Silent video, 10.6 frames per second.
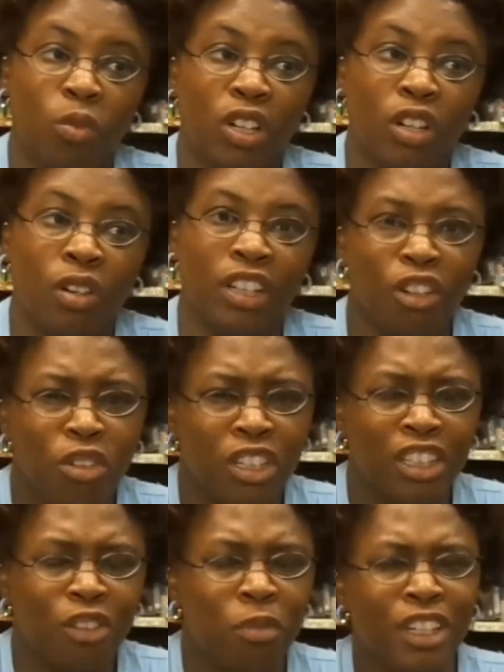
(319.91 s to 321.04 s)
well, I know you
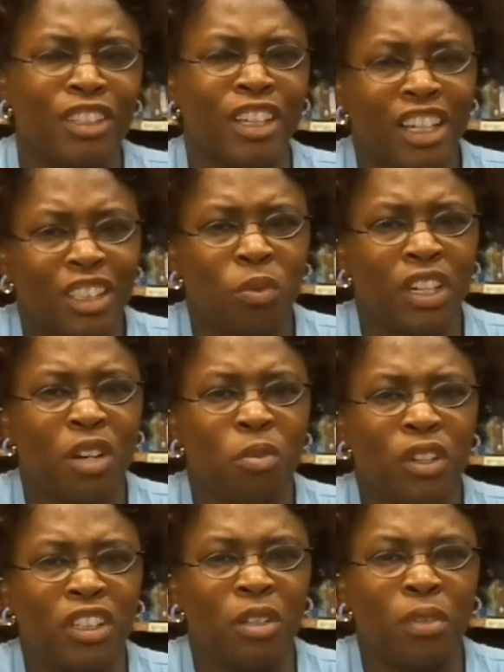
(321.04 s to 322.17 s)
didn't give me exactly what I
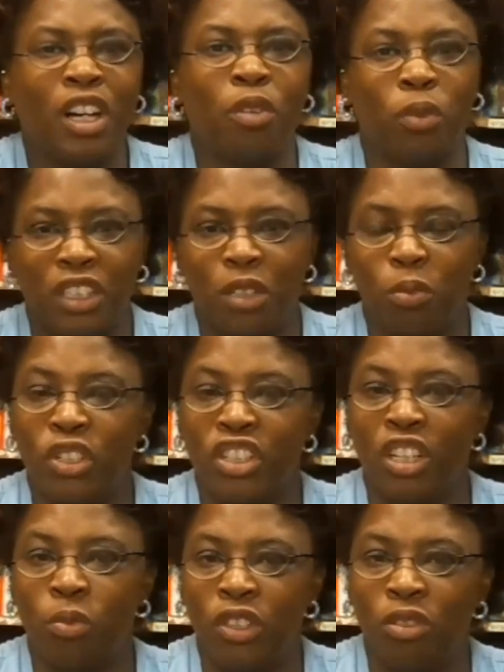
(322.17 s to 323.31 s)
wanted, but I really
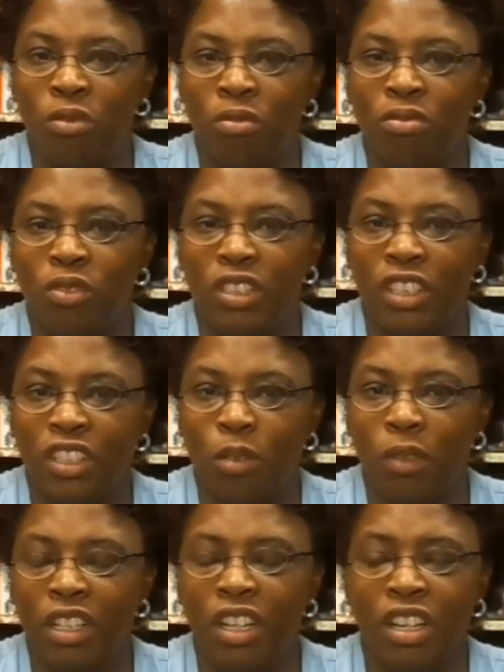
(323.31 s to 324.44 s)
appreciate what you sent to
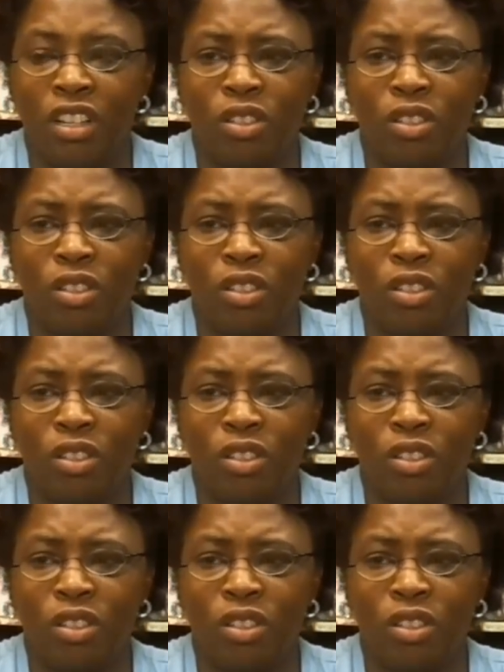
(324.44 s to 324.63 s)
me.